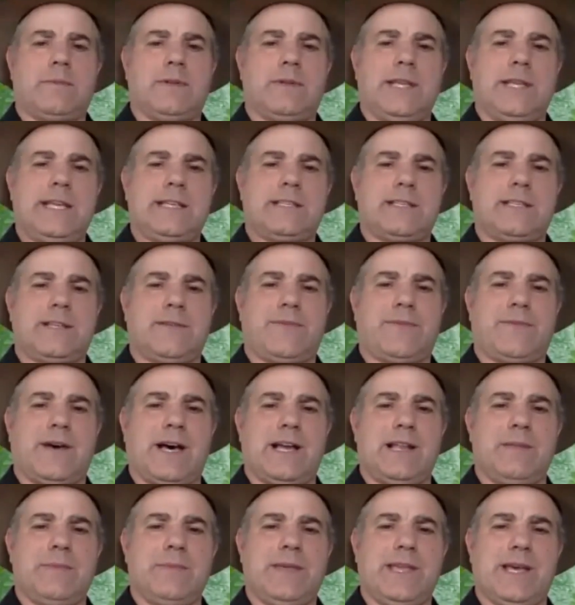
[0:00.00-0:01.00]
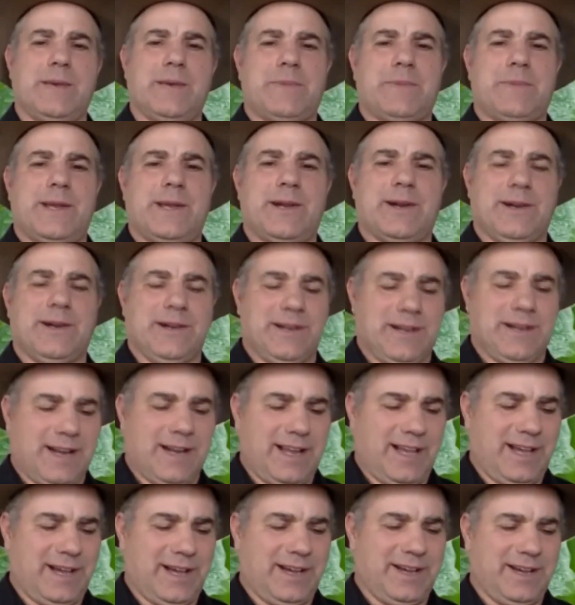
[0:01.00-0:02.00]
Lisa to follow me up here.
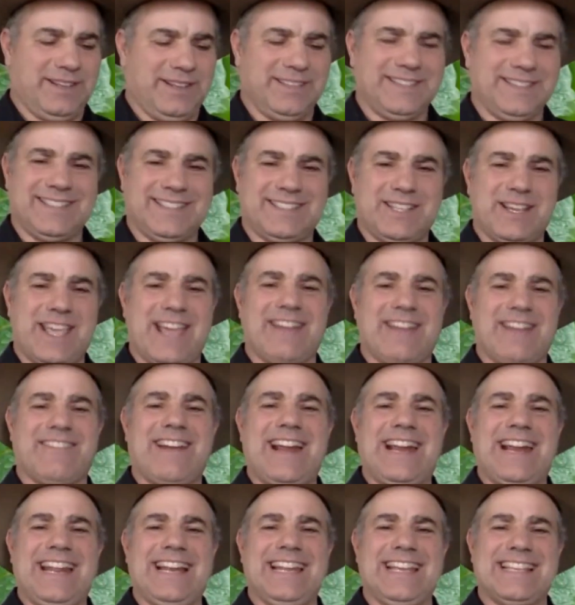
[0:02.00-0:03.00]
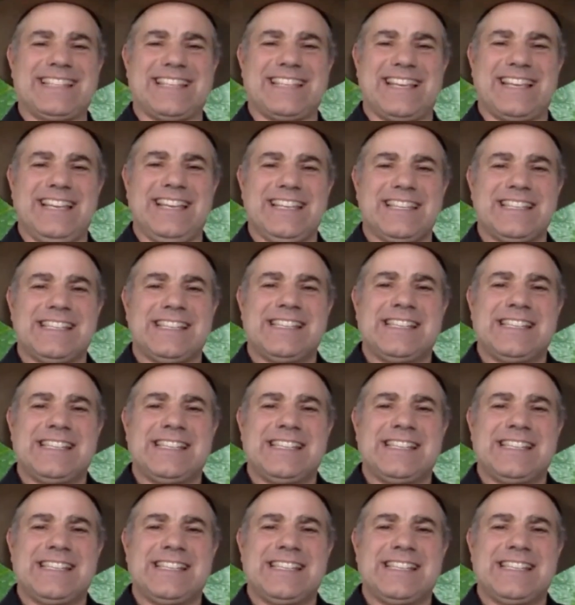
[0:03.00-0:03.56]
Get ready, Lisa.